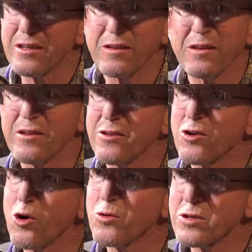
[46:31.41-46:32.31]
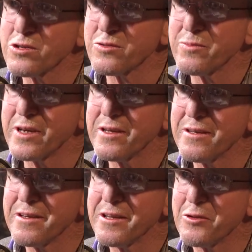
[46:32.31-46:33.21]
to coerce me
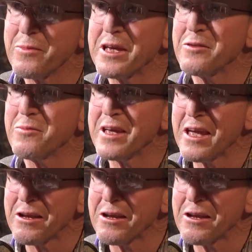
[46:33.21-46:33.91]
and to make me